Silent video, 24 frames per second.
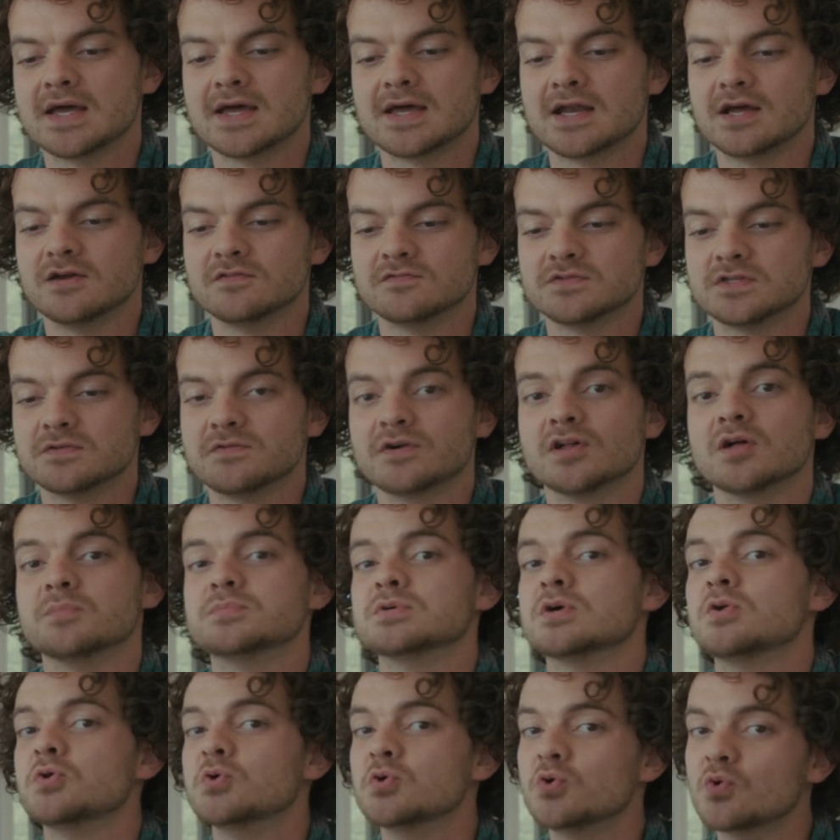and I've
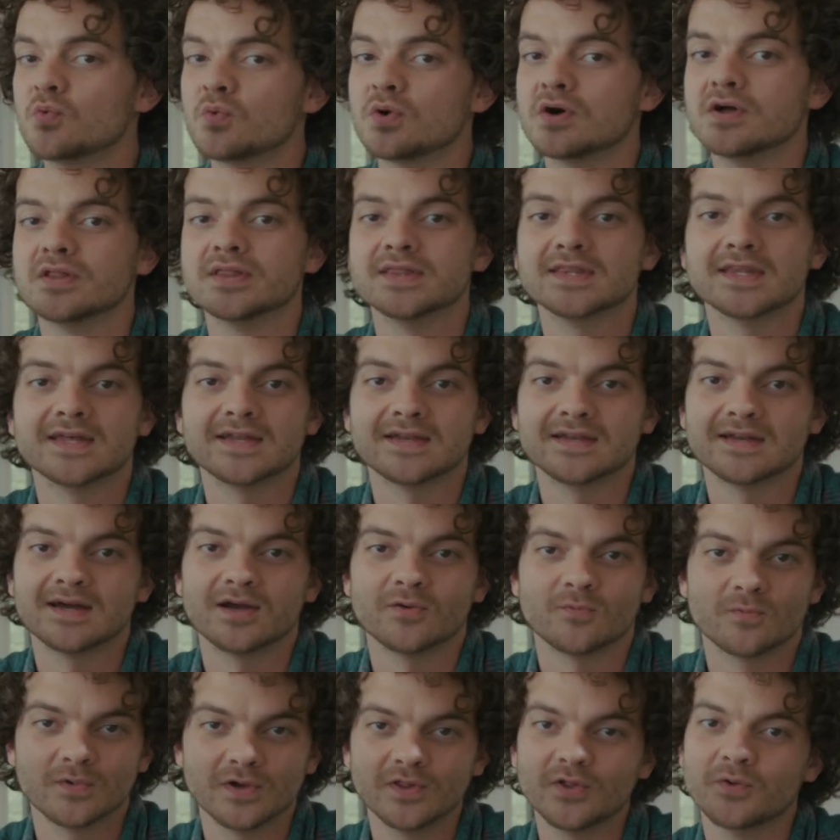developed a new one that
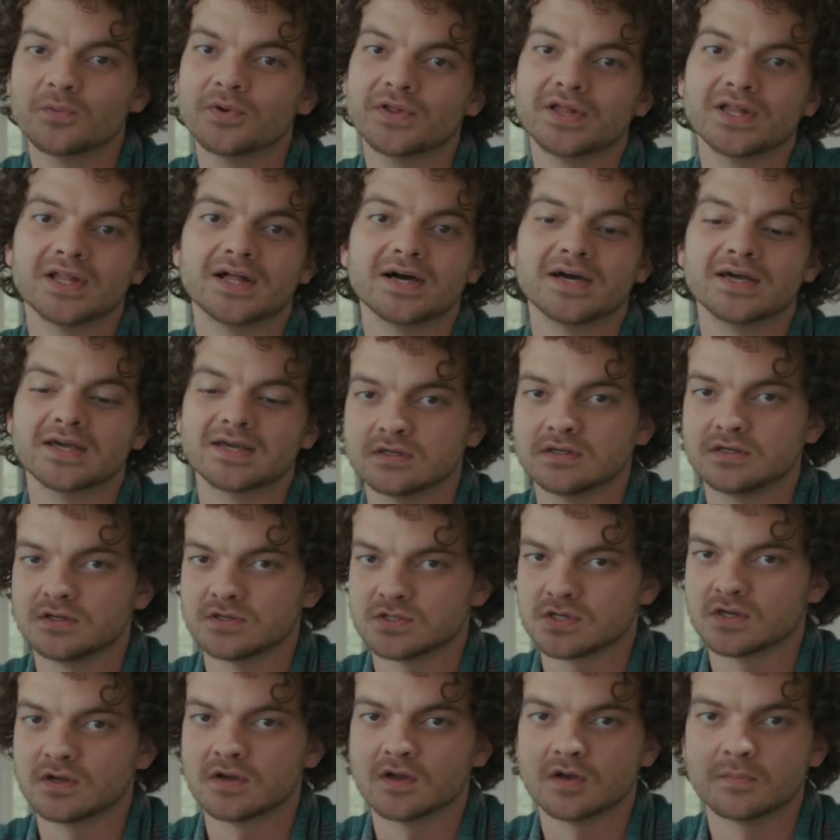I really, really like, and
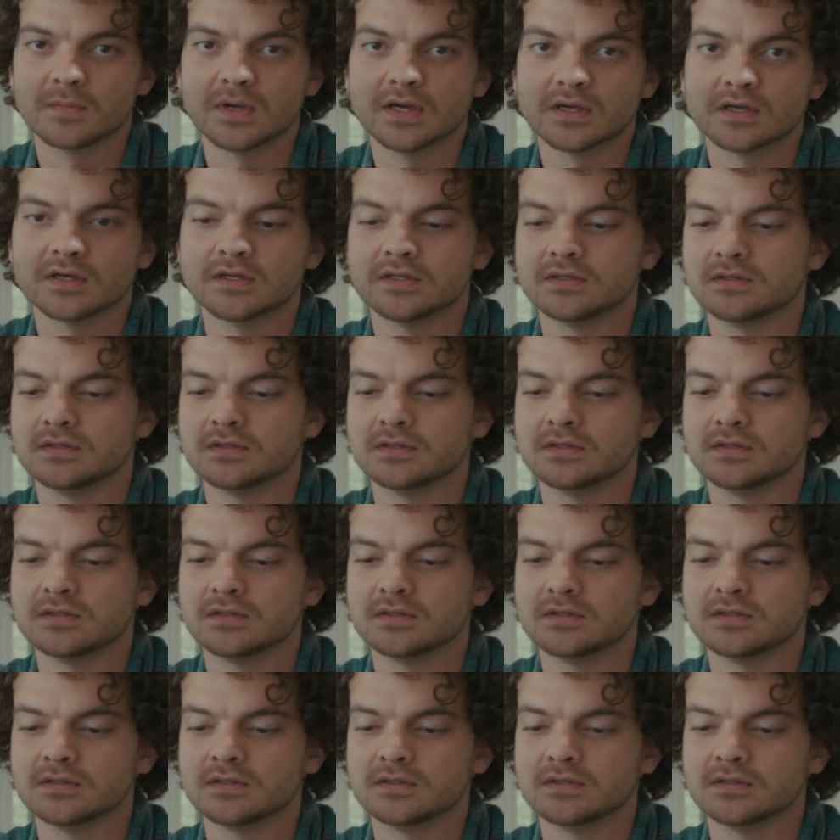I'll show you how to make it.